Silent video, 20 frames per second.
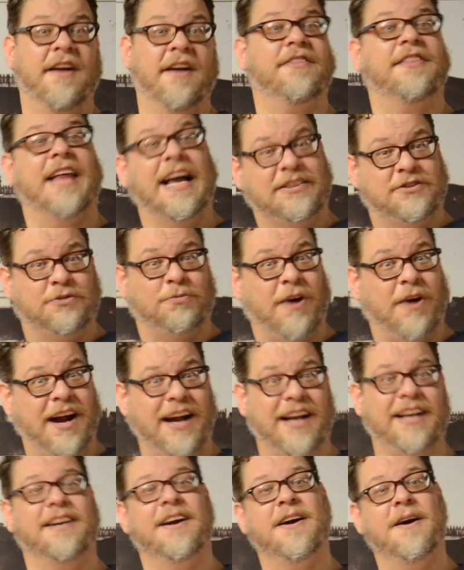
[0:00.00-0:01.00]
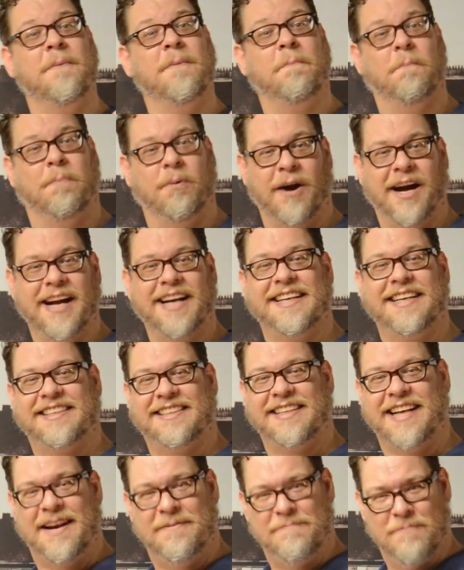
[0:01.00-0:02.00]
That's right,
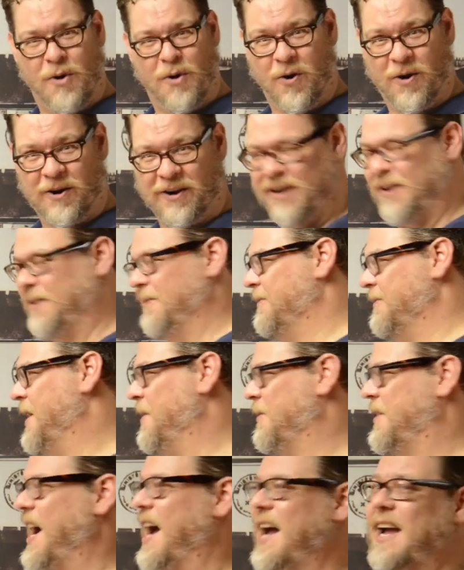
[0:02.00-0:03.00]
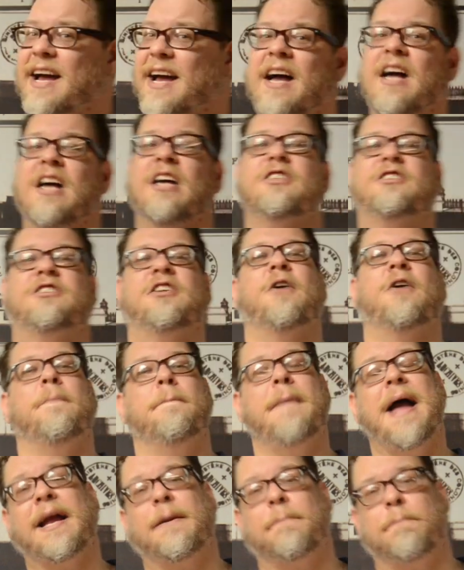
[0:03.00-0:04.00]
bricks and mortar, okay? So to
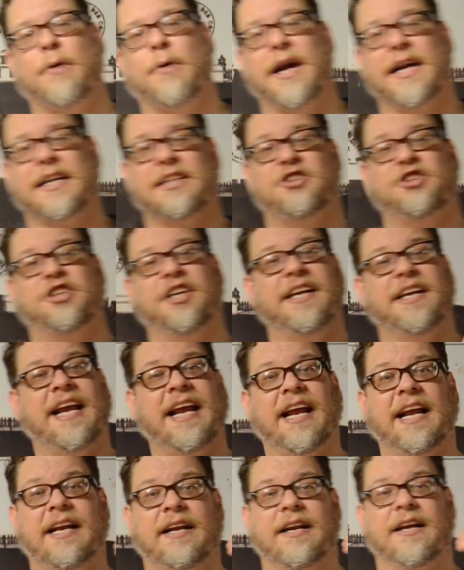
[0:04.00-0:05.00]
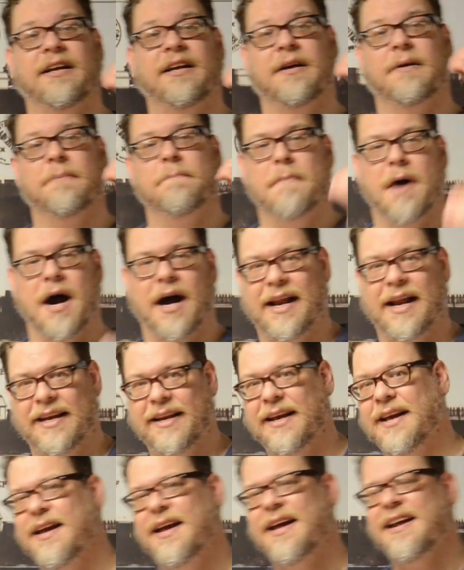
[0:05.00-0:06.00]
make bricks, you need mud.
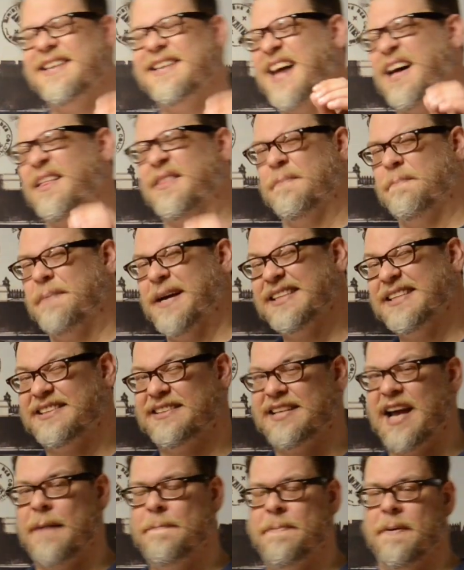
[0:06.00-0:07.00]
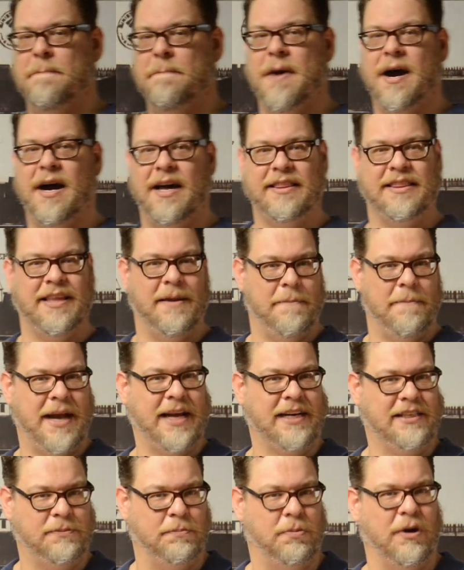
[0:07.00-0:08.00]
Now, the best type of mud that
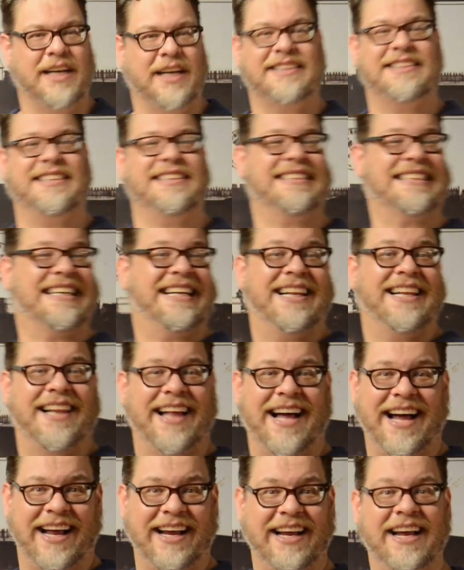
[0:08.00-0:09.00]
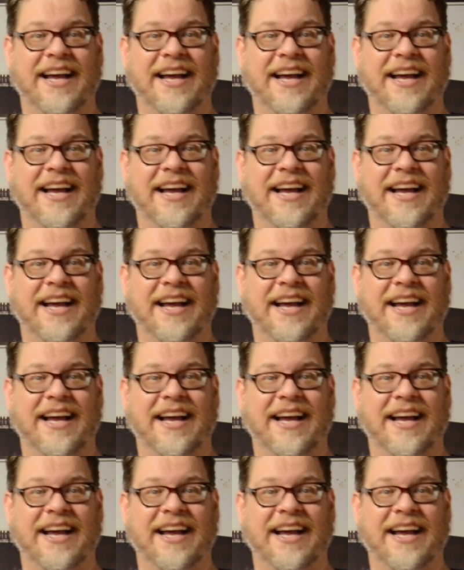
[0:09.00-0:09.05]
makes bricks is clay.